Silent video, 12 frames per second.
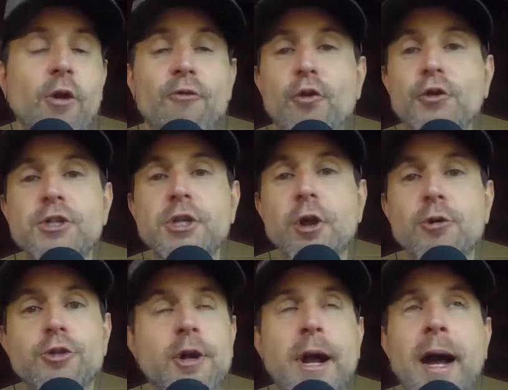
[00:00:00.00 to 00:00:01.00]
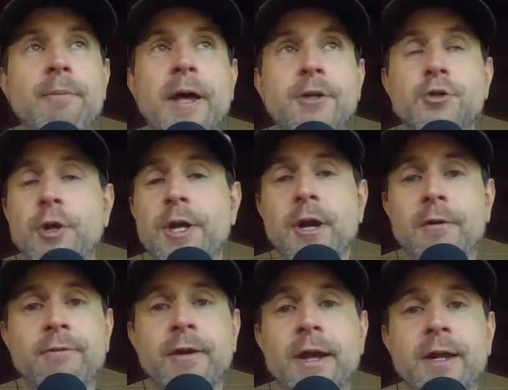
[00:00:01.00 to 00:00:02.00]
full disclosure, I'm not a Trae
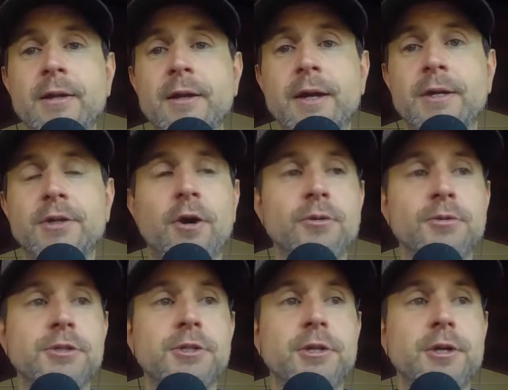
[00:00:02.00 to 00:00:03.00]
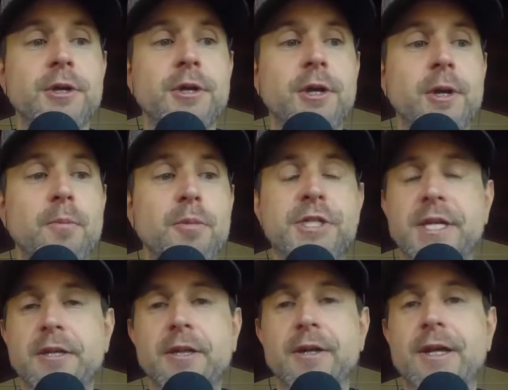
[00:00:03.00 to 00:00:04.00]
Young fan. I don't
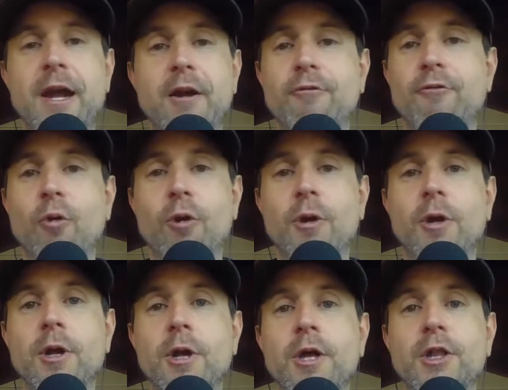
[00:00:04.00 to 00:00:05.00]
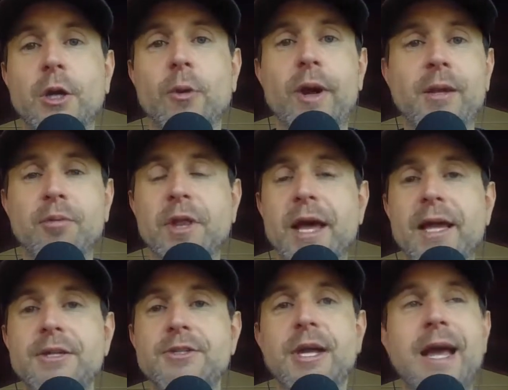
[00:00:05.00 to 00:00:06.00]
particularly care for the way he
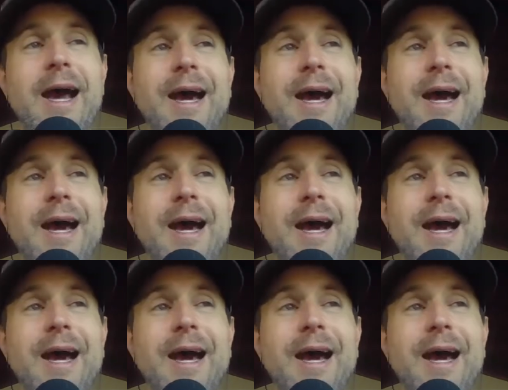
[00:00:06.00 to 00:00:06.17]
plays.